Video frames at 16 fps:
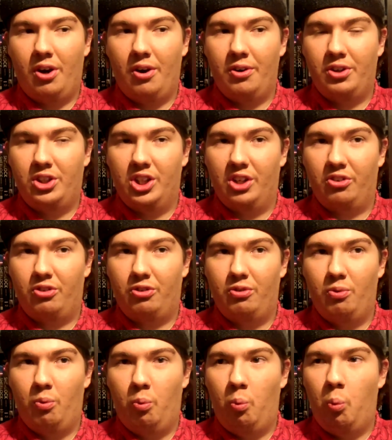are just
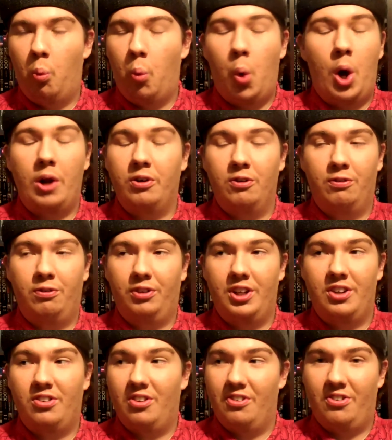
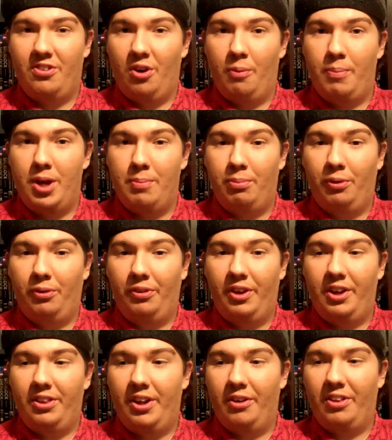wonderfully sincere people.
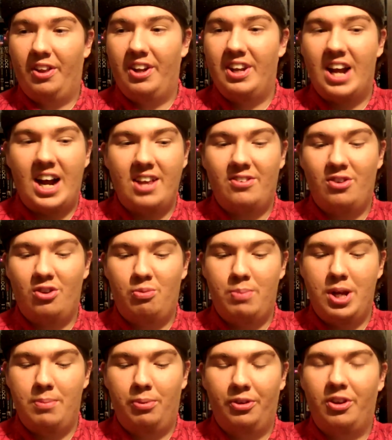They're the nicest
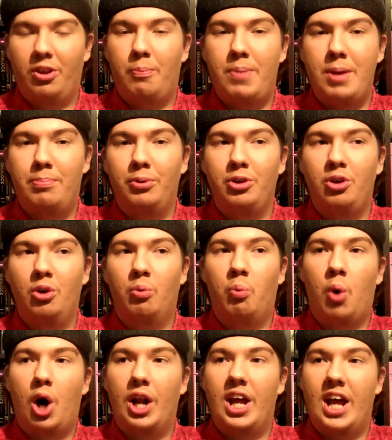people. They're the people you
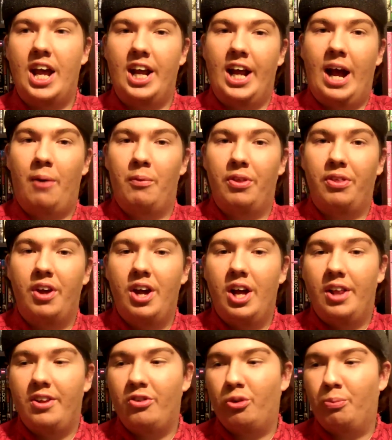want to hang out with.
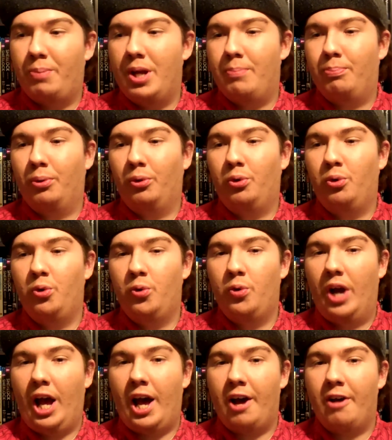These are people
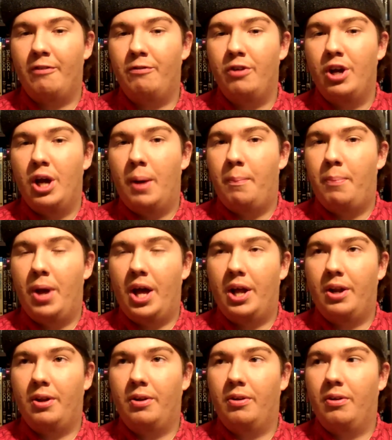who have
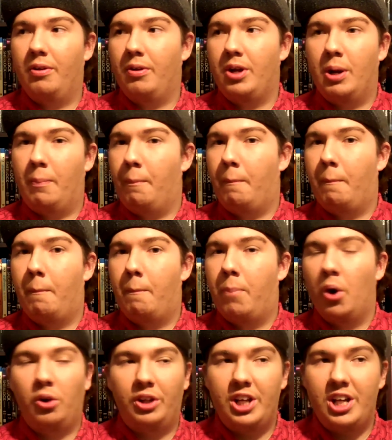been, you know,
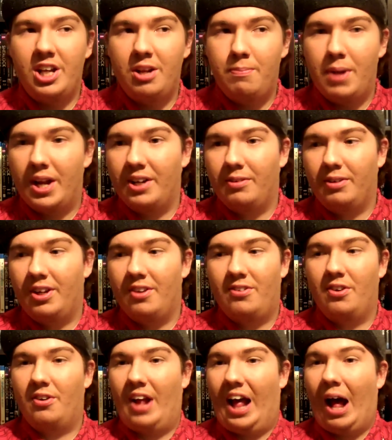bullied, been
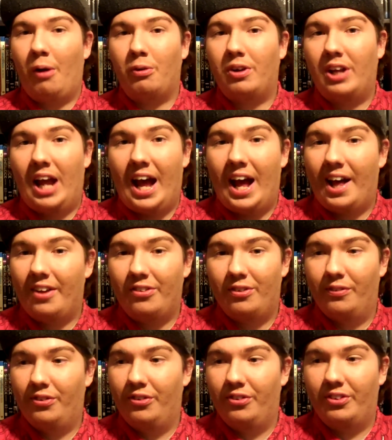considered outcasts
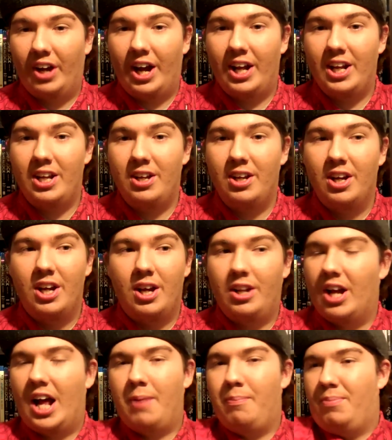of society,
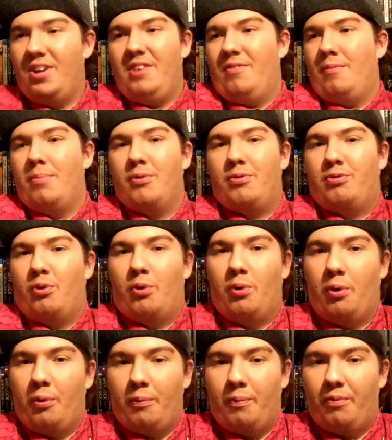not even
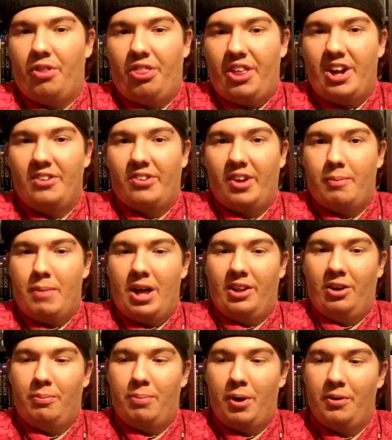before things like My
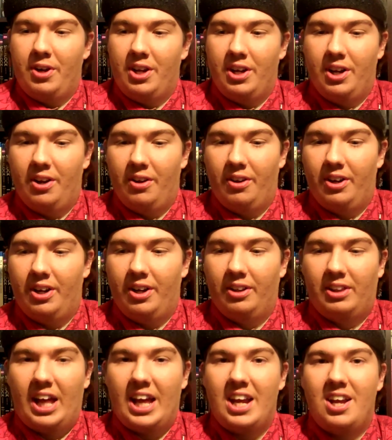Little Pony, you know,
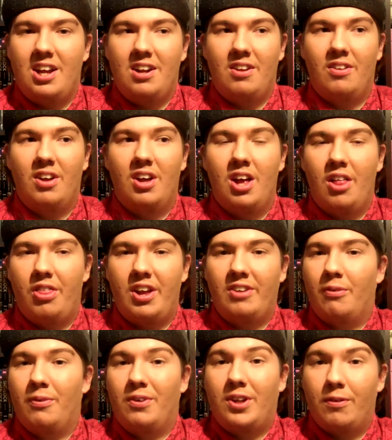liking things
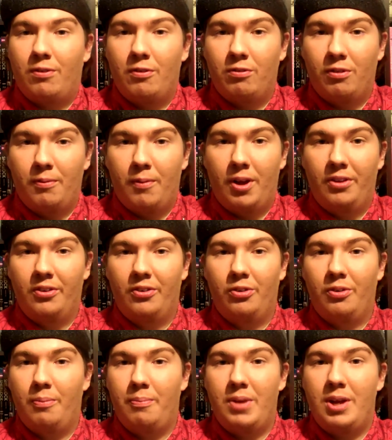that were different from
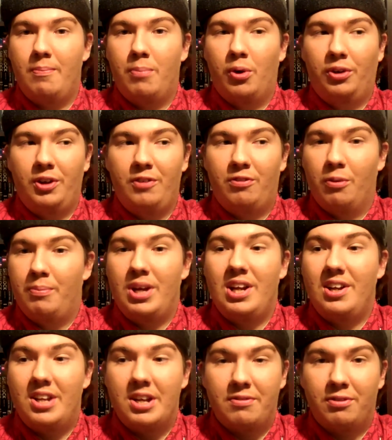others, being bullied for
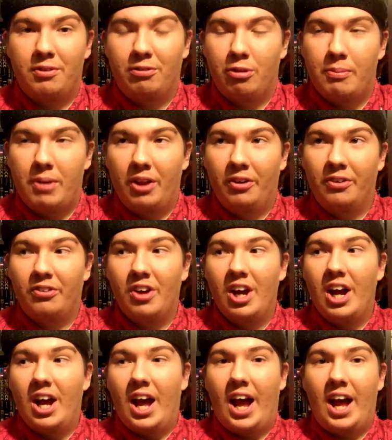being different from others,
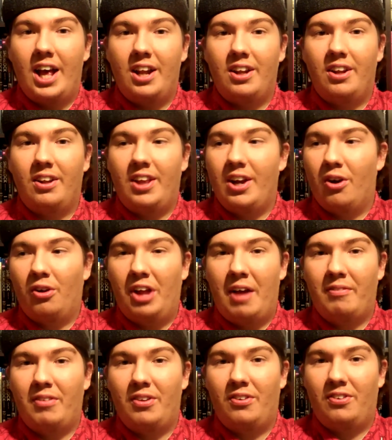and they all
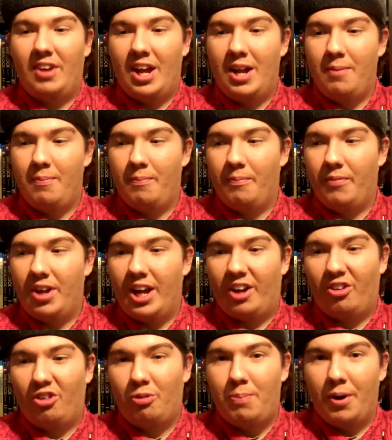have the same
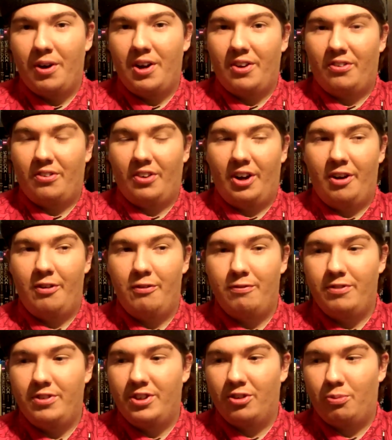experience
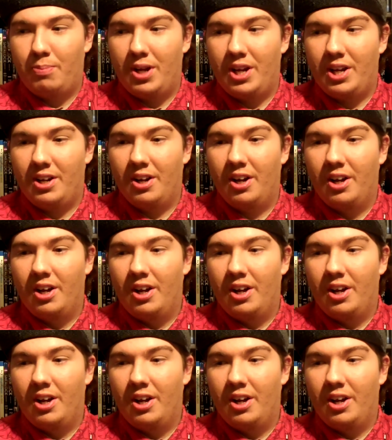of just being